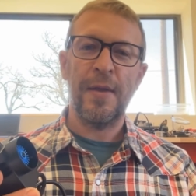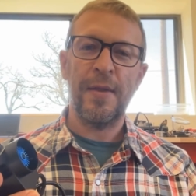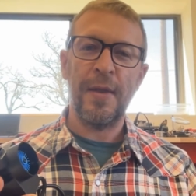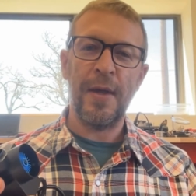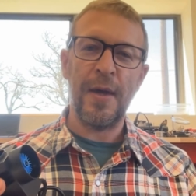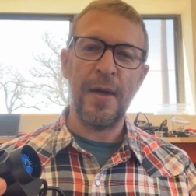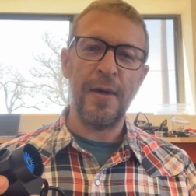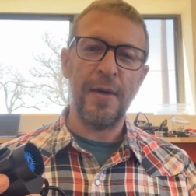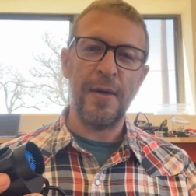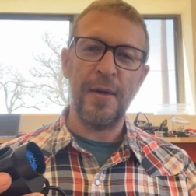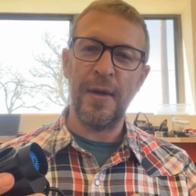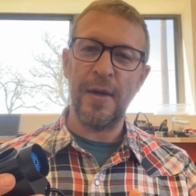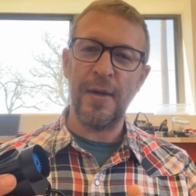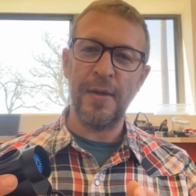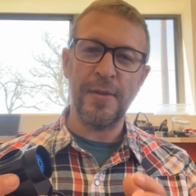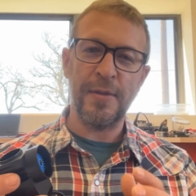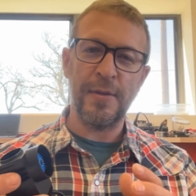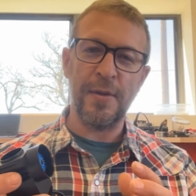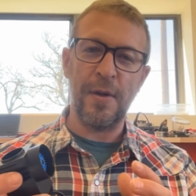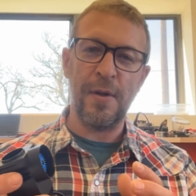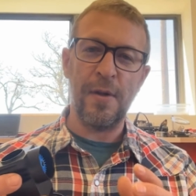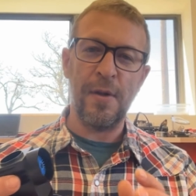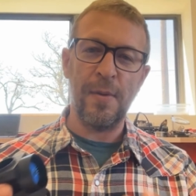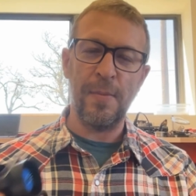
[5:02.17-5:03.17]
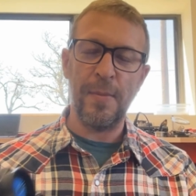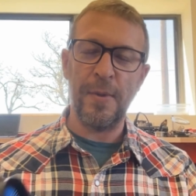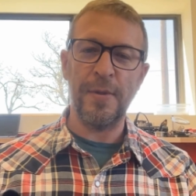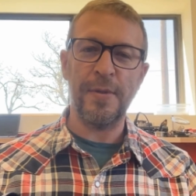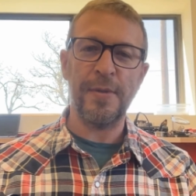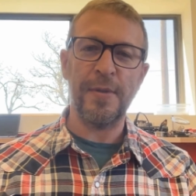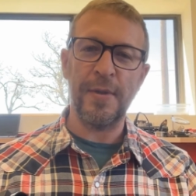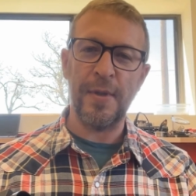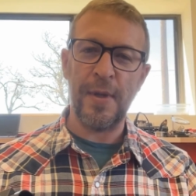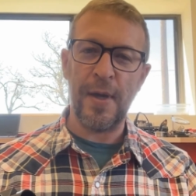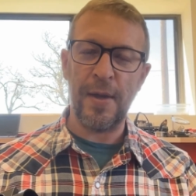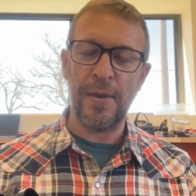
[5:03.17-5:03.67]
That does
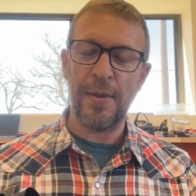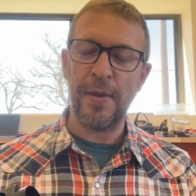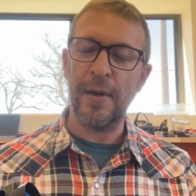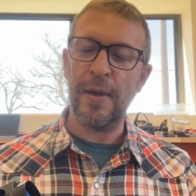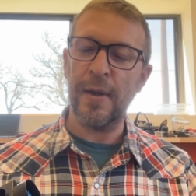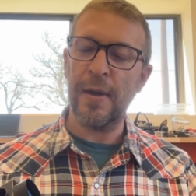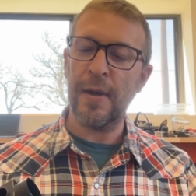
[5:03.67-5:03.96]
almost nothing.